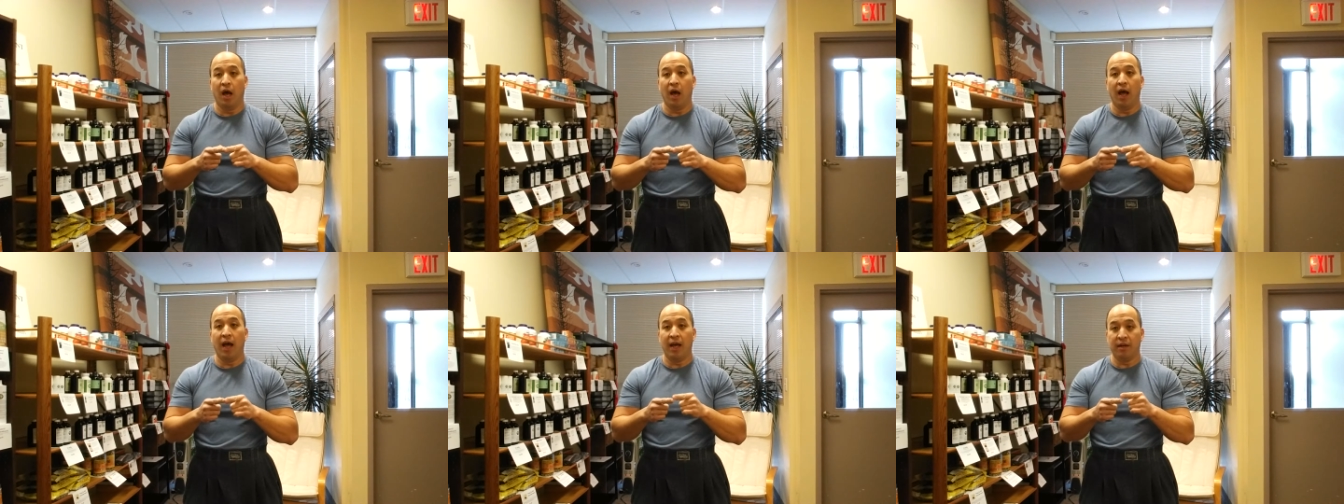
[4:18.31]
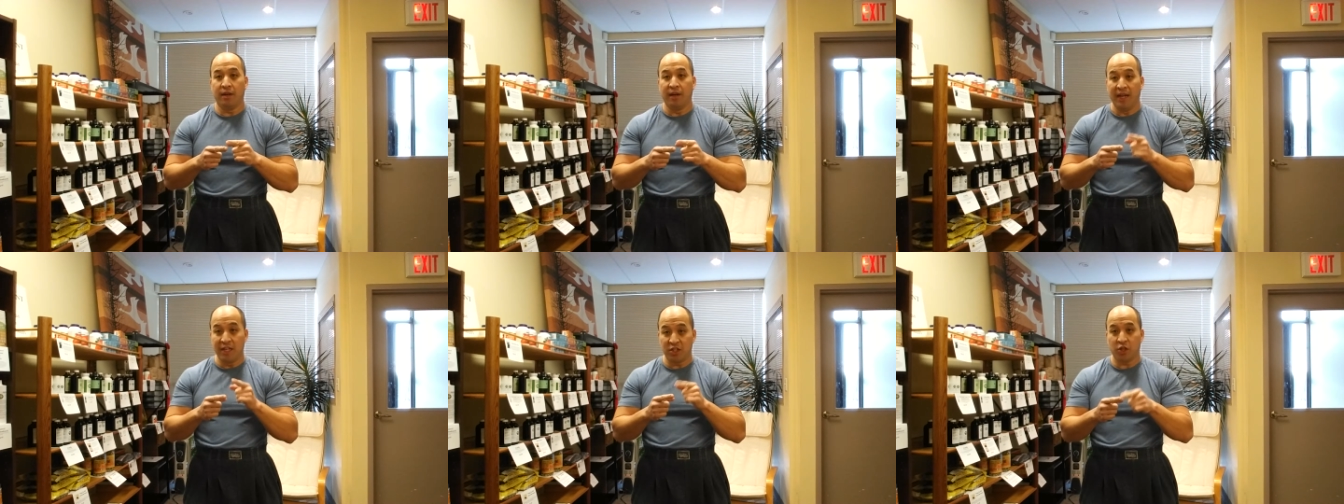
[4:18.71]
and
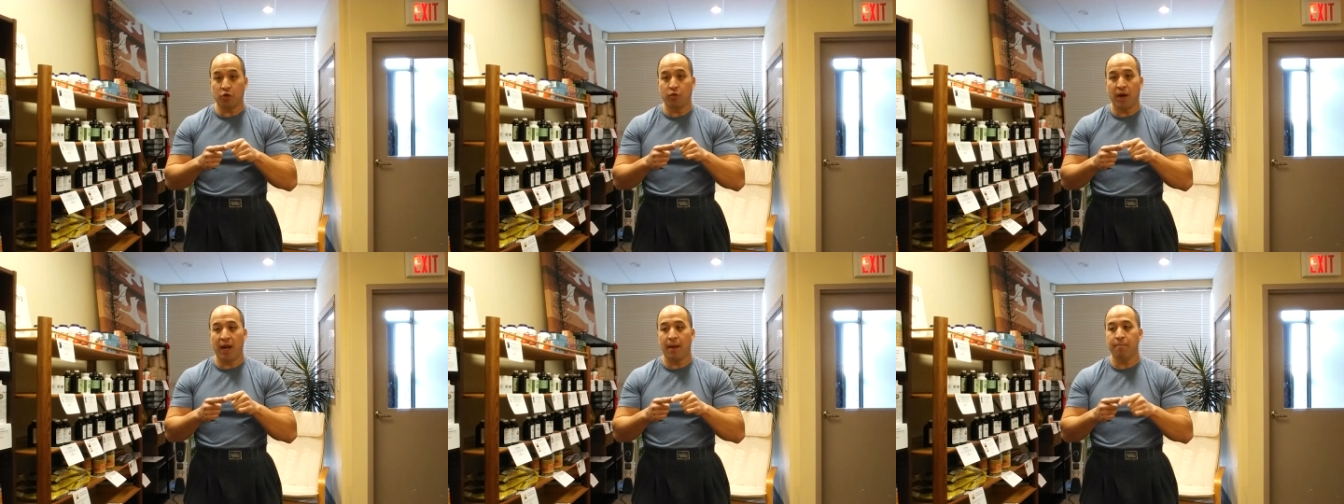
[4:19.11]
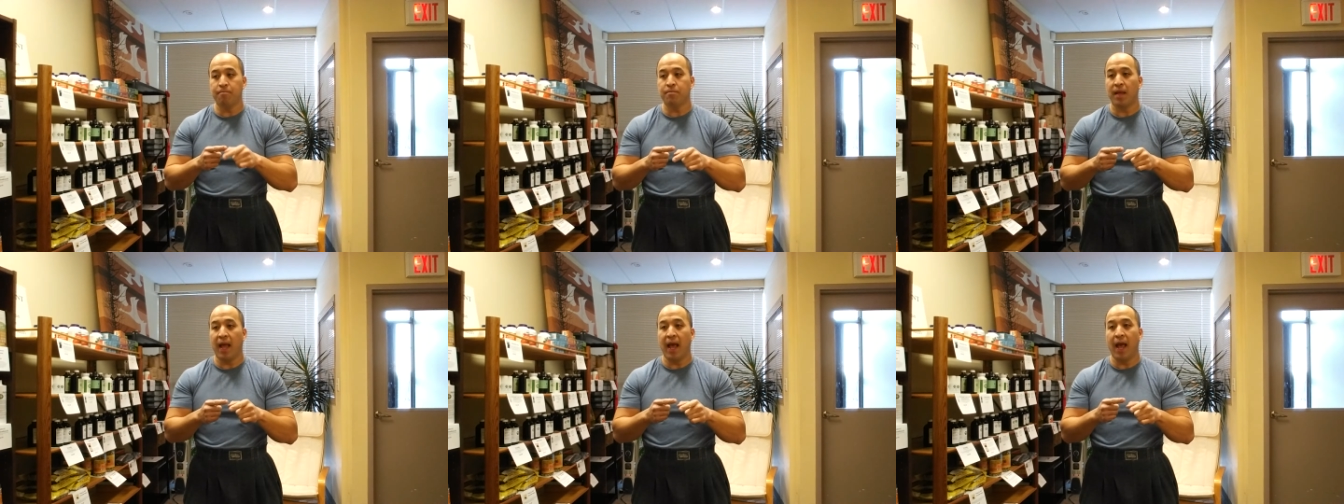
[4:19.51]
on Instagram
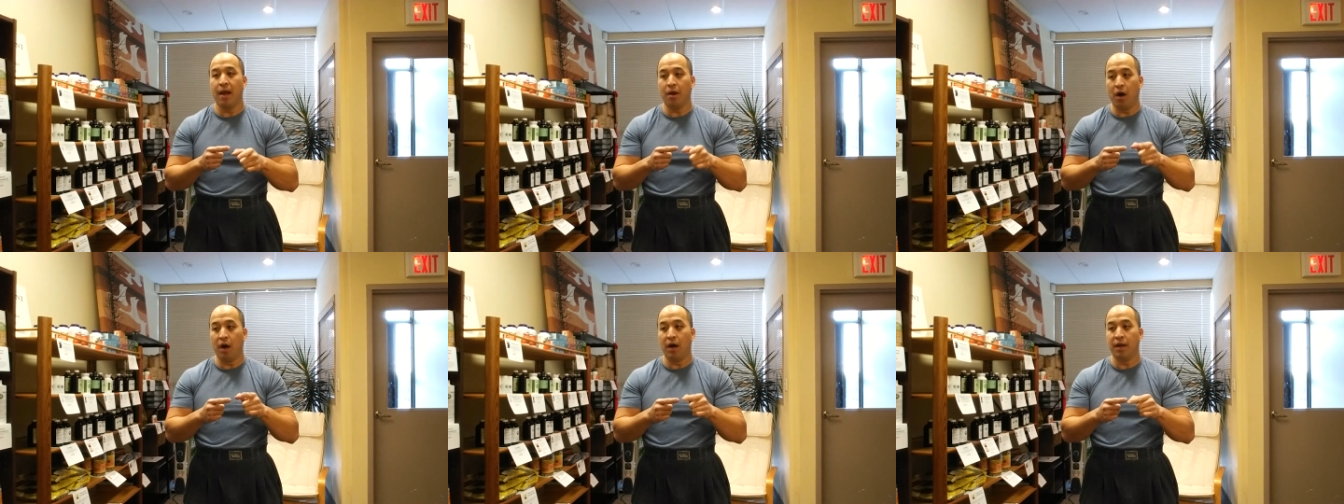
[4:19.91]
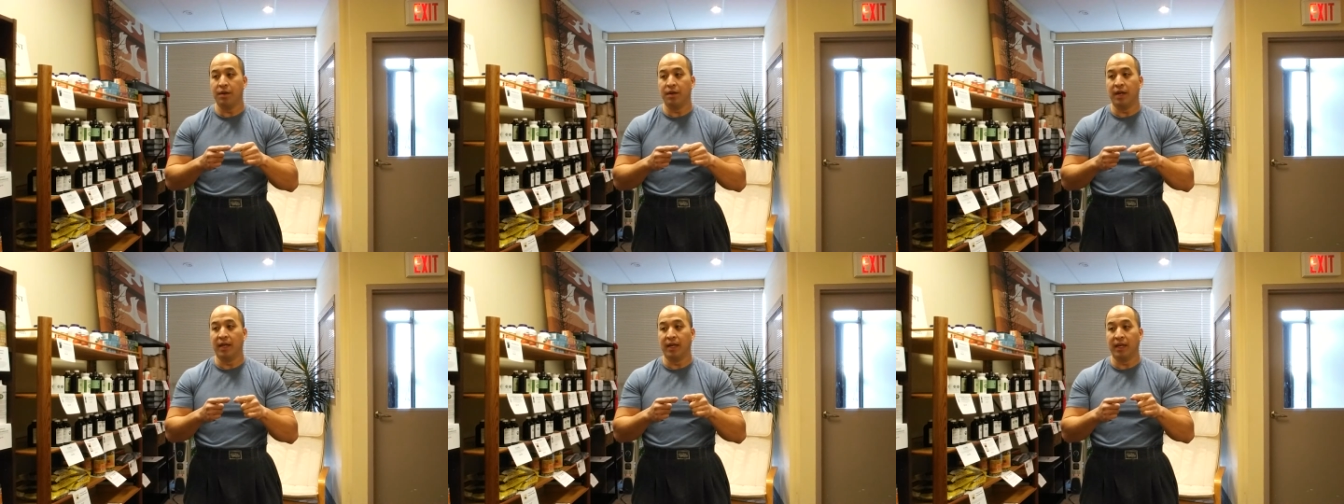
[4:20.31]
and
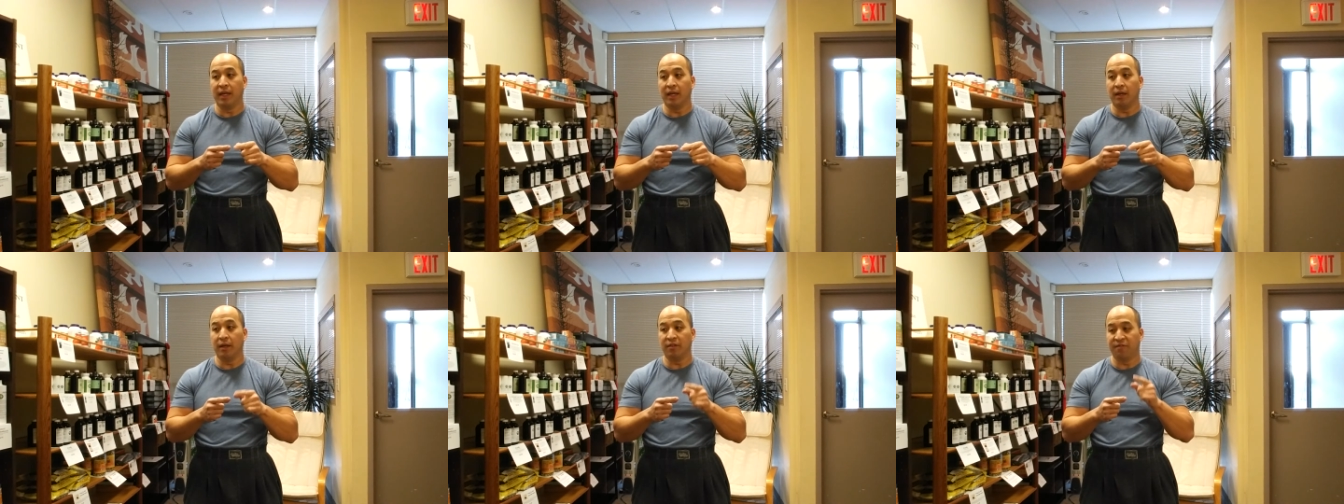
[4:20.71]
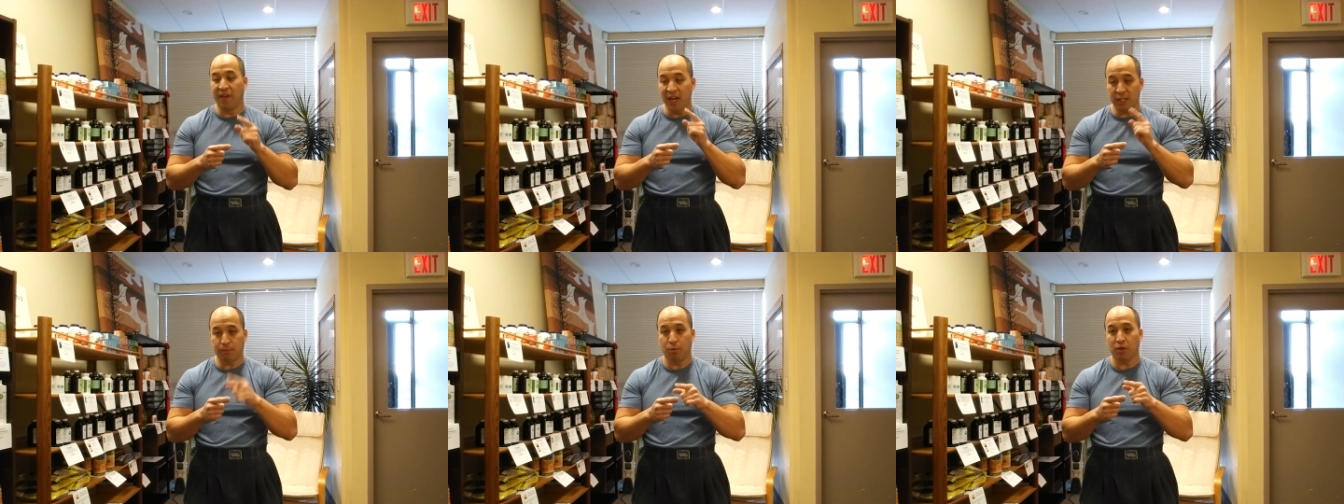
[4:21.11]
on uh,
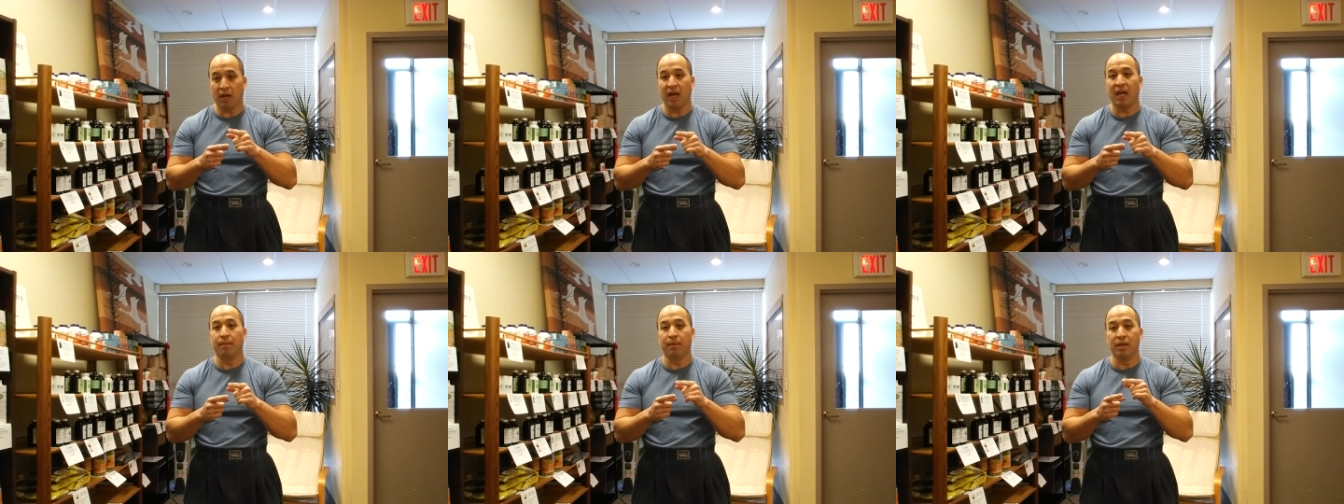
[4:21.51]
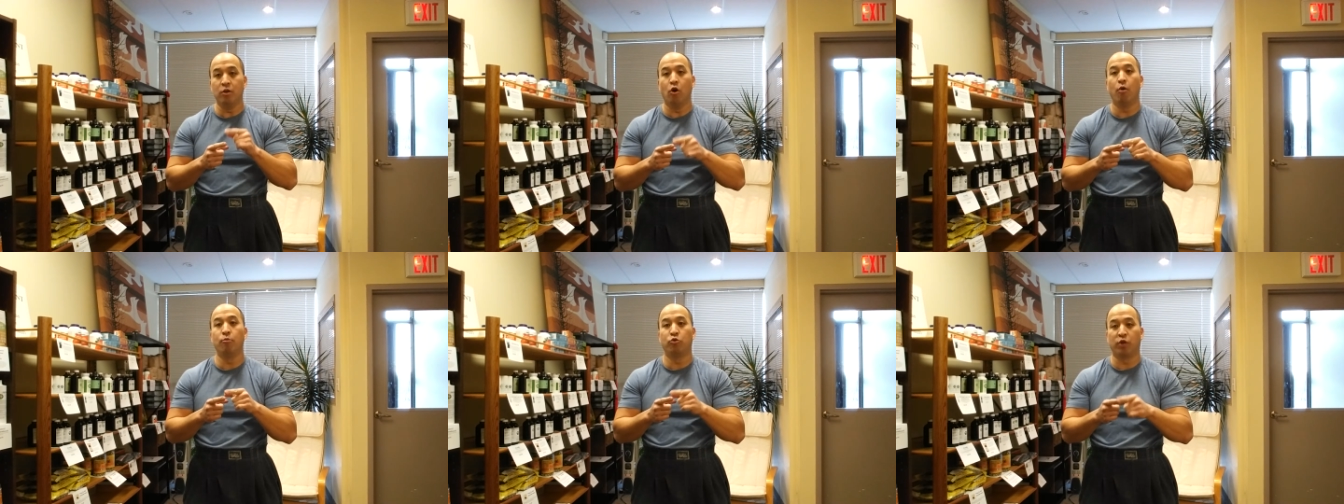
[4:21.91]
Facebook. I am in
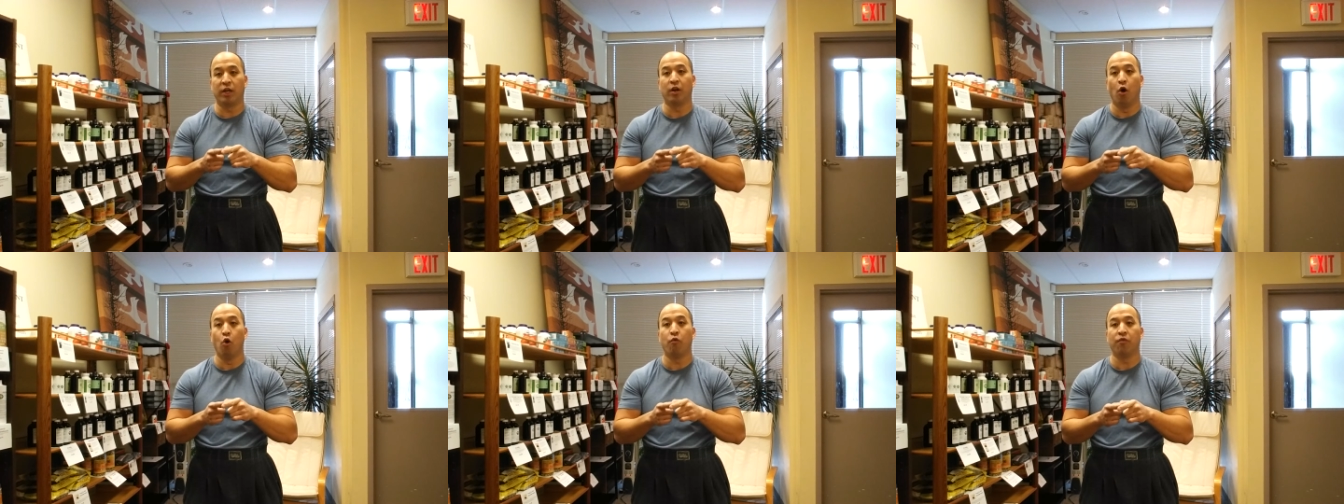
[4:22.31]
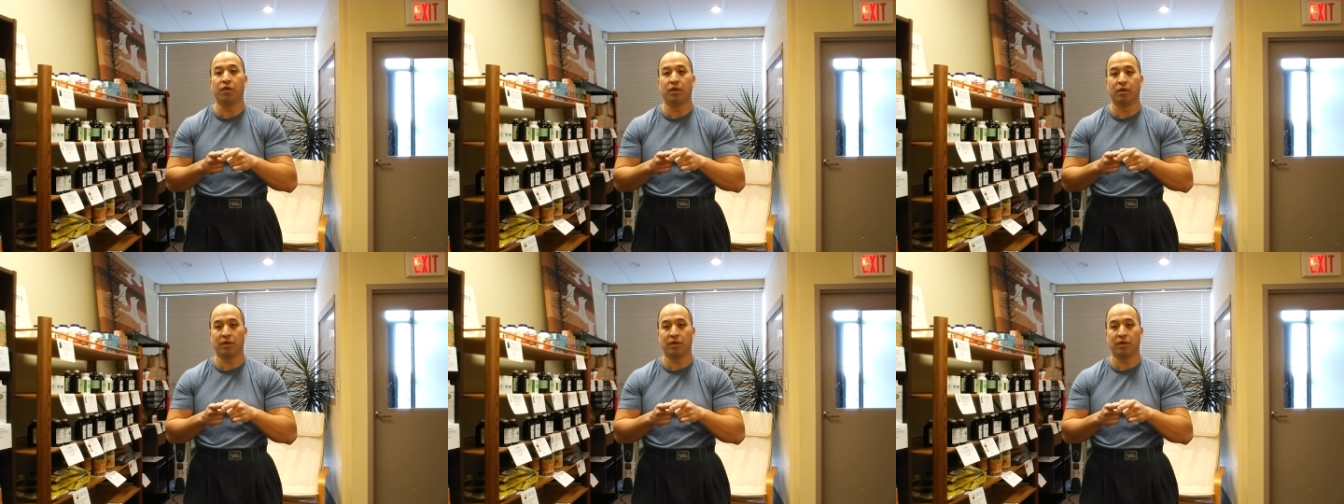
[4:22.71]
Home Trainer Oakville.